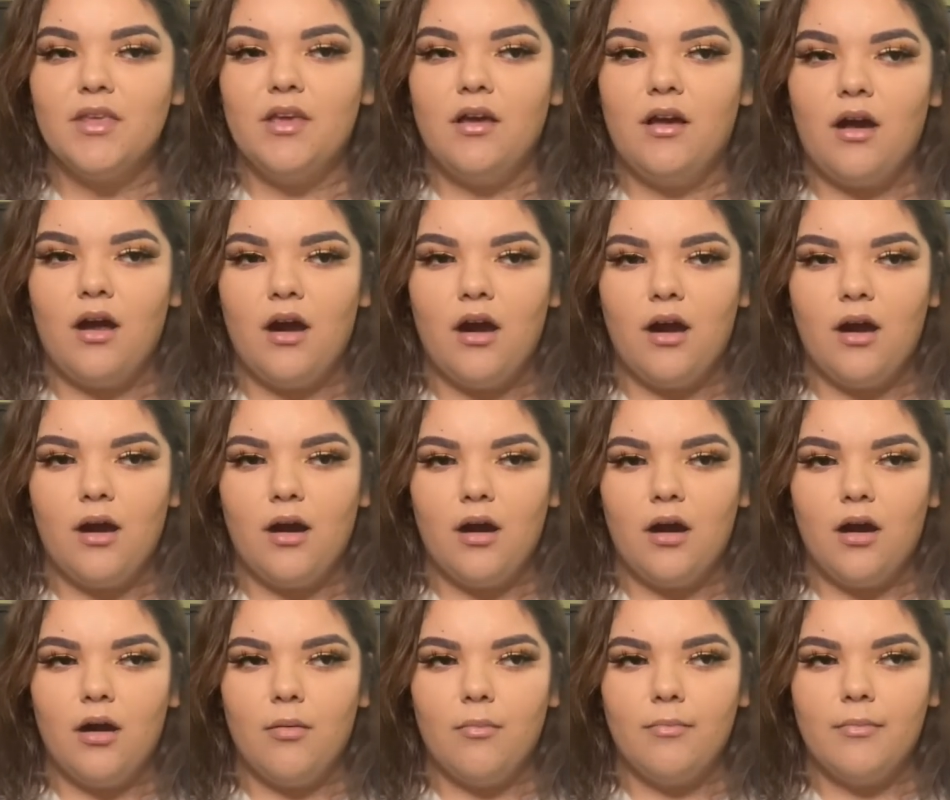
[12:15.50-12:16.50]

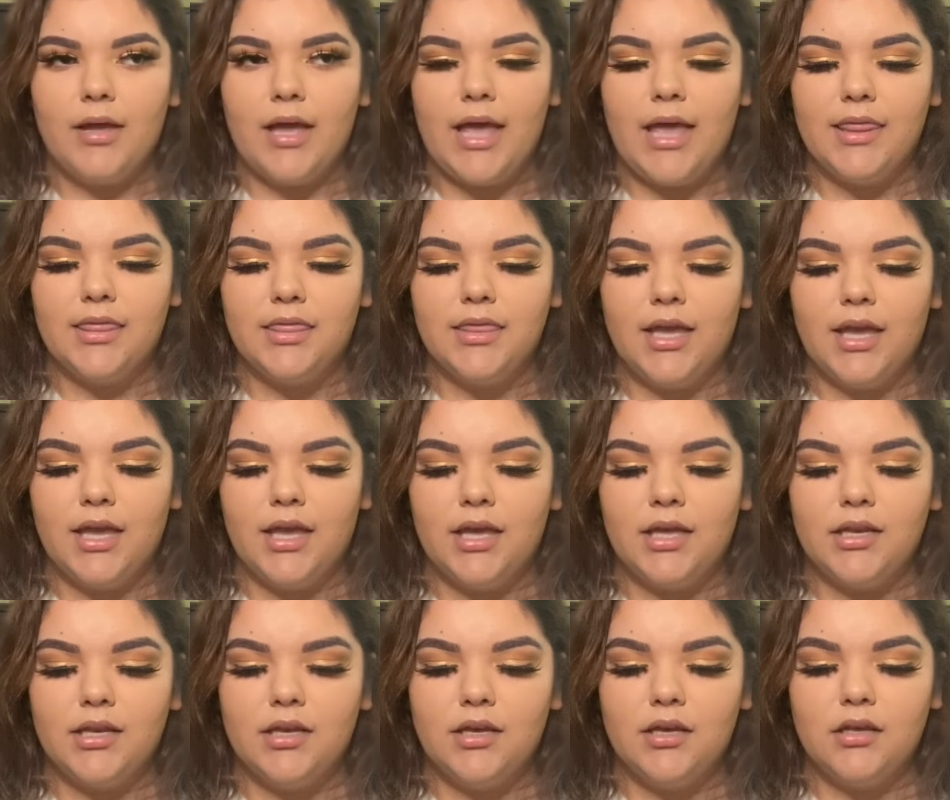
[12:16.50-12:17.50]
And
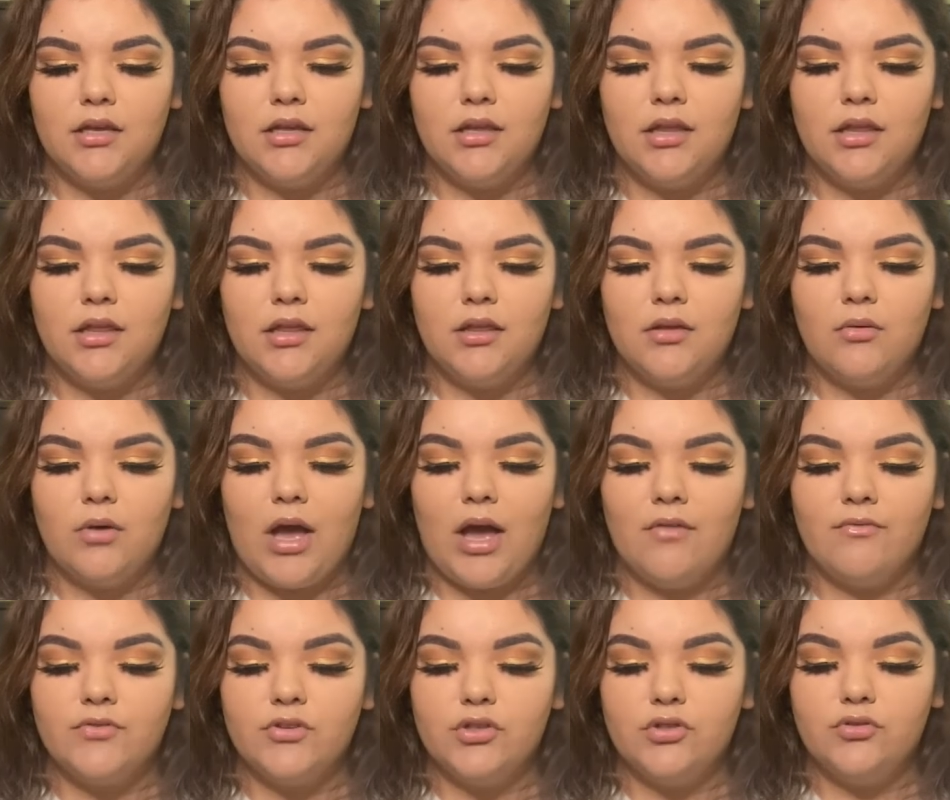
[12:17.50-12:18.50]
then
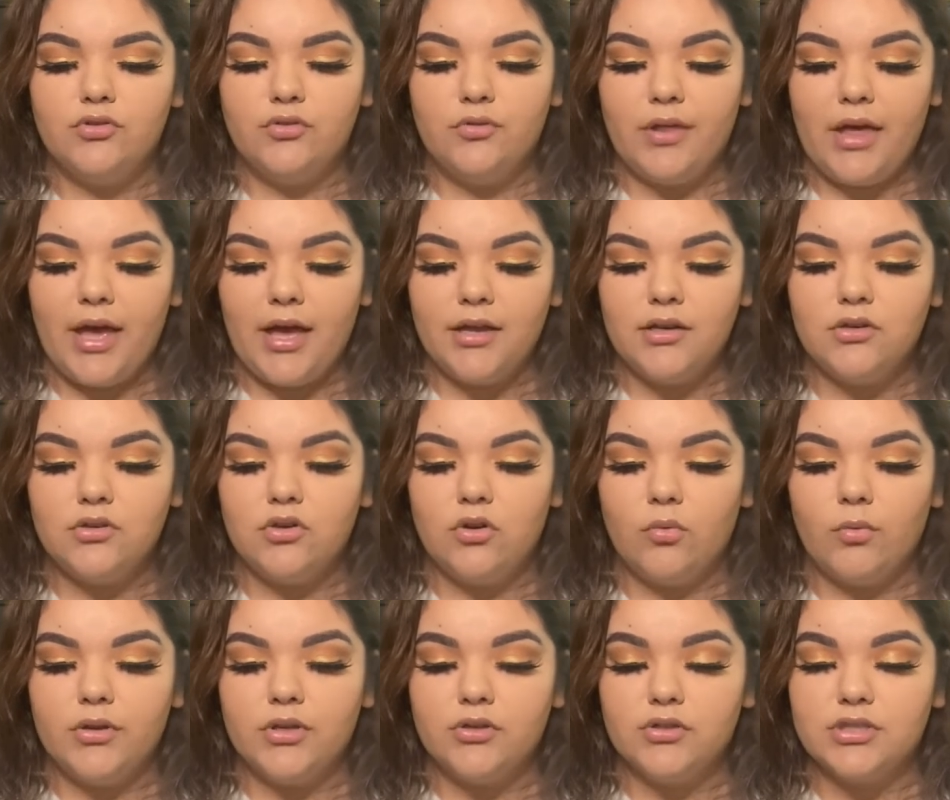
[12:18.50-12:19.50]
after you do that,
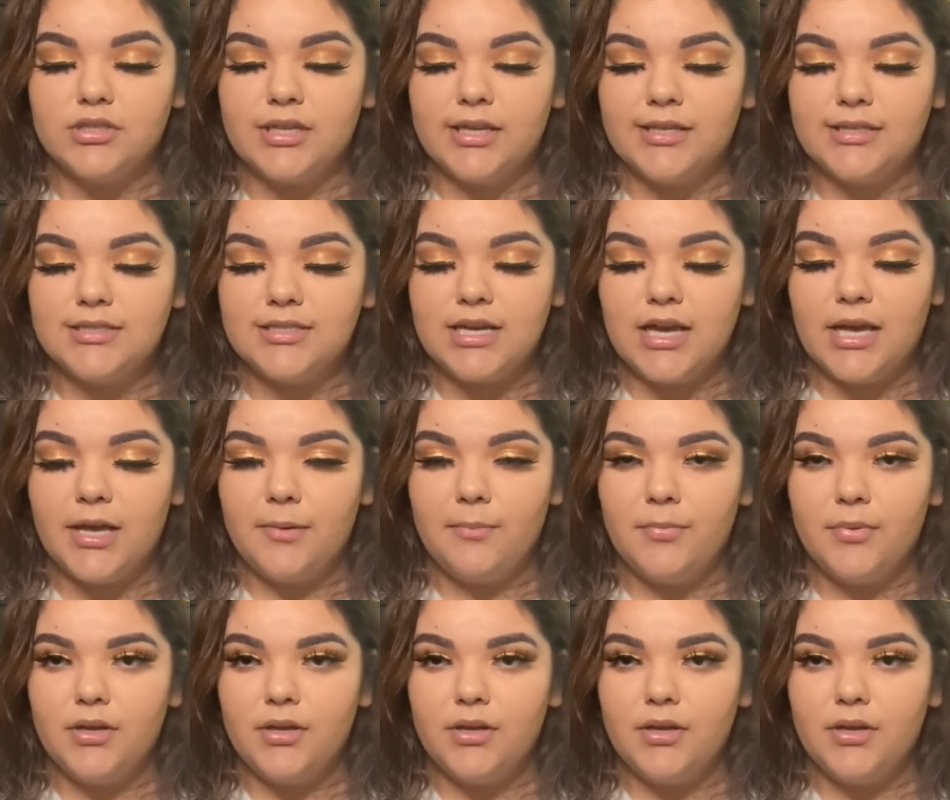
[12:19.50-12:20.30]
knowing your skin type,